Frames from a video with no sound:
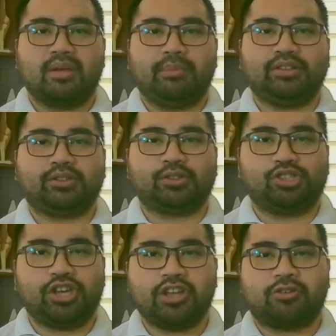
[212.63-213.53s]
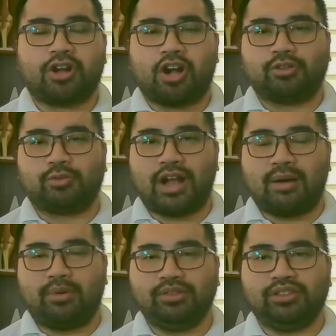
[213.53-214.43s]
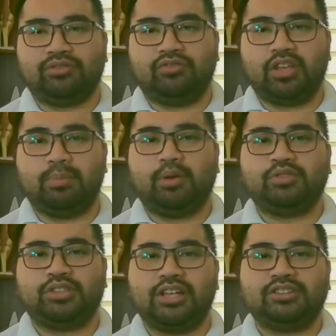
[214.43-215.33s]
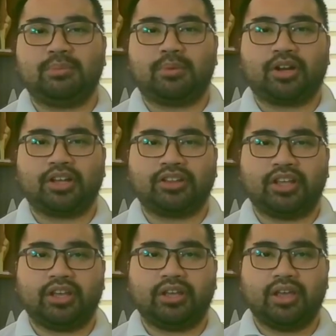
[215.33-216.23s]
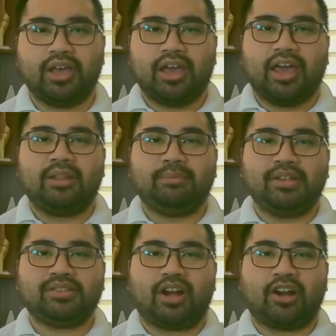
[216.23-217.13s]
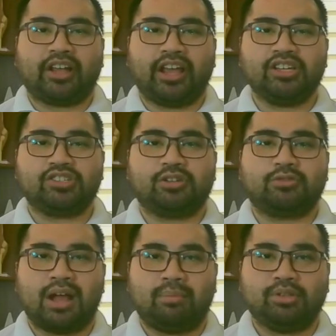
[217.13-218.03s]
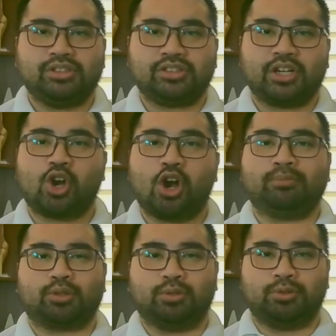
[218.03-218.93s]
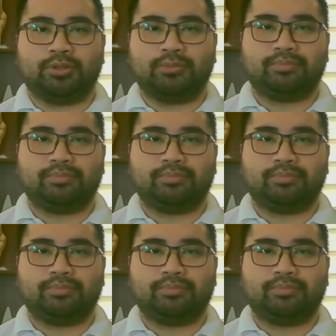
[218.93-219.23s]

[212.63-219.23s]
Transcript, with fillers: Mr. Jake Ricardo Ramos is VP of Sales and Marketing. And Ms. Archangel Ramos is our comptroller.